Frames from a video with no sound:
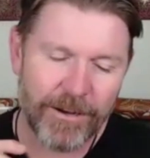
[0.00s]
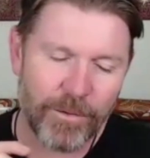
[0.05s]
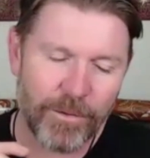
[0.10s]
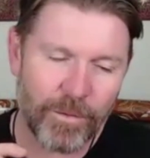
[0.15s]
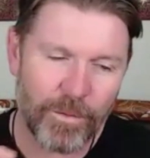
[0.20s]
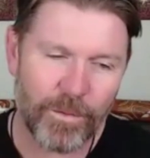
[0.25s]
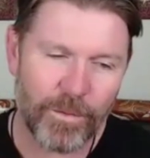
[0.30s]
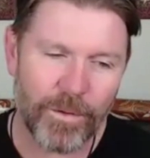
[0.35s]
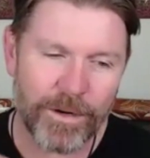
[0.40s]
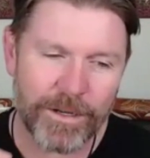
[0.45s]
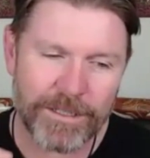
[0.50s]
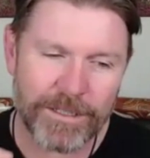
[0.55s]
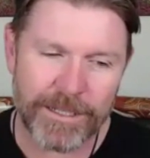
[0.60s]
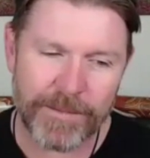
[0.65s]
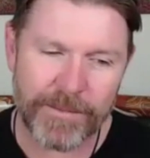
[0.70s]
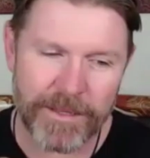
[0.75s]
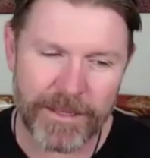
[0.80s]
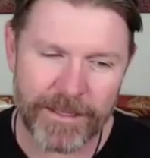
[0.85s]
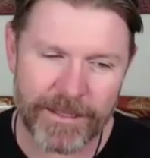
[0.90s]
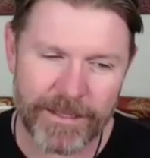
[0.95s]
What are
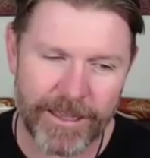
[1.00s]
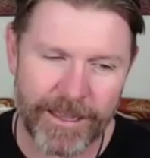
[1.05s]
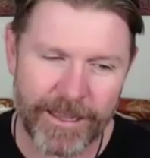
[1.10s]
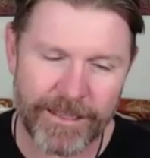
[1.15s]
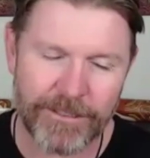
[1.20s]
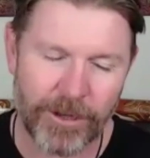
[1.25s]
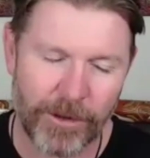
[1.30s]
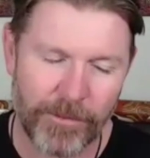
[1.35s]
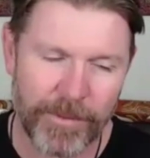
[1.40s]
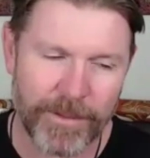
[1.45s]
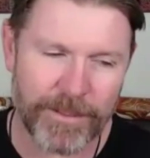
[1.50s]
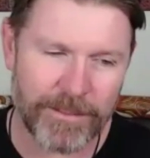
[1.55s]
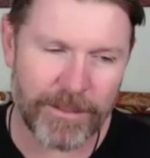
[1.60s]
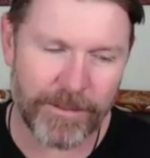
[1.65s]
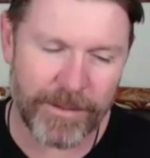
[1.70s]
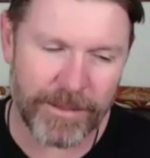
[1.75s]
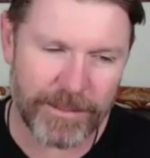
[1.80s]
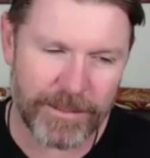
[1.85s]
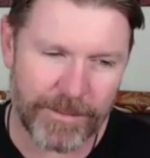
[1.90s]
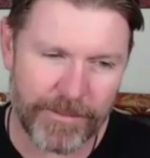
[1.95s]
some of the key topics? I
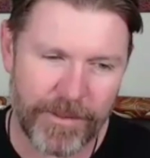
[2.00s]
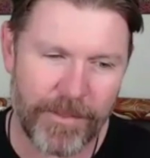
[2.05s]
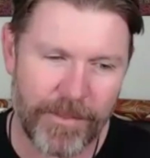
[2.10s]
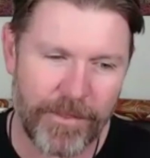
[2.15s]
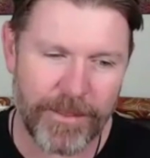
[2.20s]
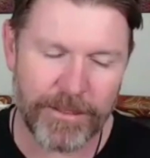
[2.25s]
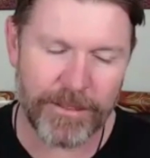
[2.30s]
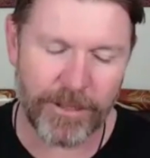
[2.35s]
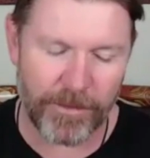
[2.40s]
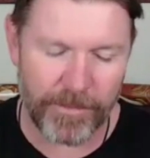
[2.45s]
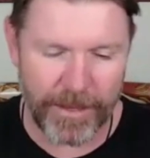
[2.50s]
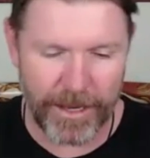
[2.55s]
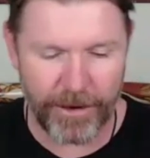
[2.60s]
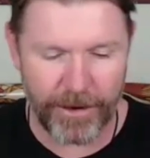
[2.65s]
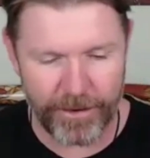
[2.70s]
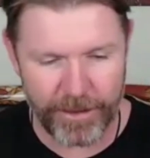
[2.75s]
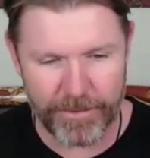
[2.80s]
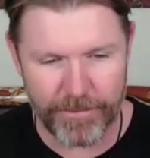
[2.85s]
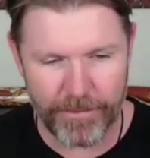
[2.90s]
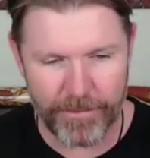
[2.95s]
mean, some of the things I'm
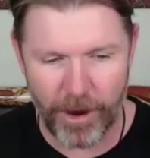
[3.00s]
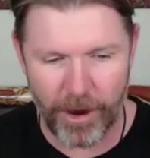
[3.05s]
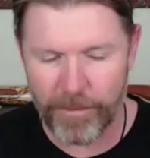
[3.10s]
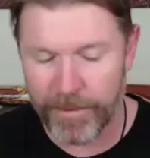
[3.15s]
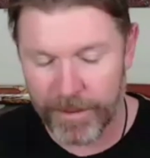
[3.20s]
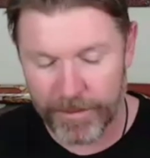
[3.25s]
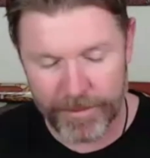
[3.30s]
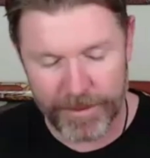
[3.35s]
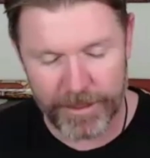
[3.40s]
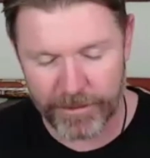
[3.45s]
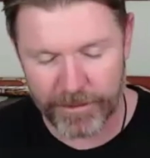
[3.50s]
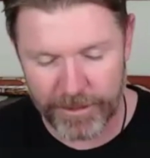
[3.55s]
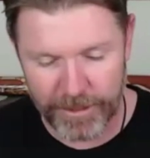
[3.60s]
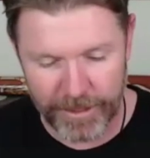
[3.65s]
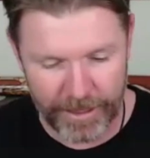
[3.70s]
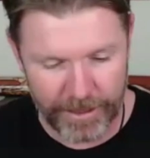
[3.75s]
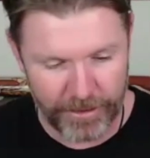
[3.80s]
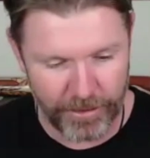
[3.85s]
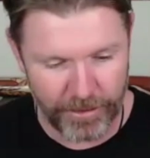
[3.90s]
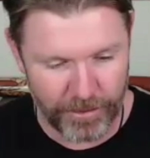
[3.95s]
hearing at the moment, and it'd be good to
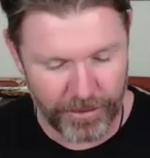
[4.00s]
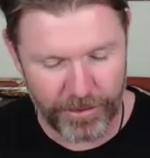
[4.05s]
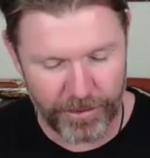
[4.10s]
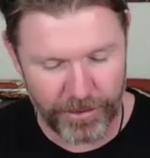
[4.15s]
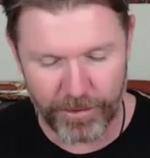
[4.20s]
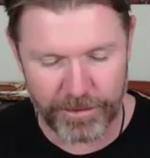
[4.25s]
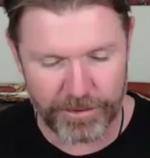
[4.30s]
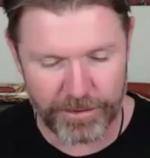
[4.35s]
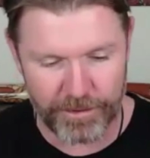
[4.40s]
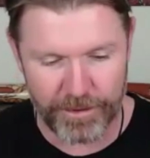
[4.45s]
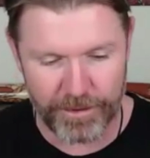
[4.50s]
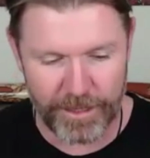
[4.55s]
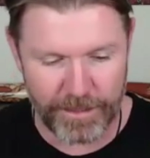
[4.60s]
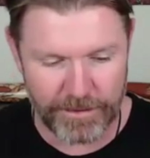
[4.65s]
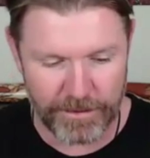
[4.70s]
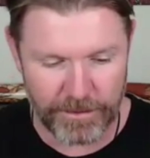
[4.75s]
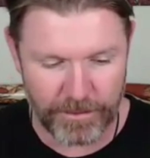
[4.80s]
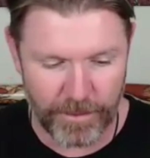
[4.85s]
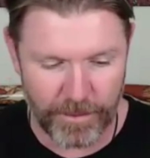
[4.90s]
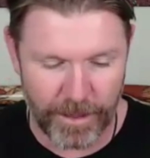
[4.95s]
get your thoughts on
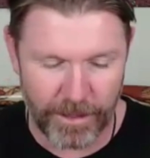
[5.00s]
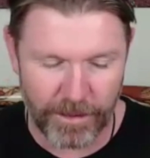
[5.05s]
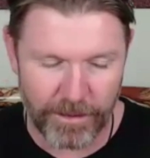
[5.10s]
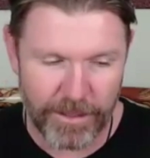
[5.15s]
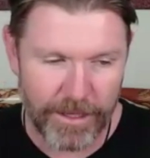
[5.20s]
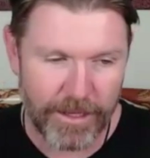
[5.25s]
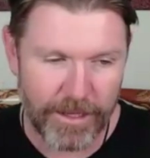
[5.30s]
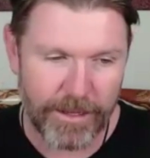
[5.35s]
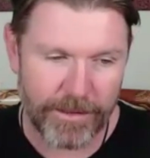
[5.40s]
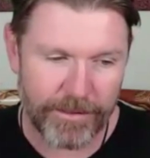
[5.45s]
these as well.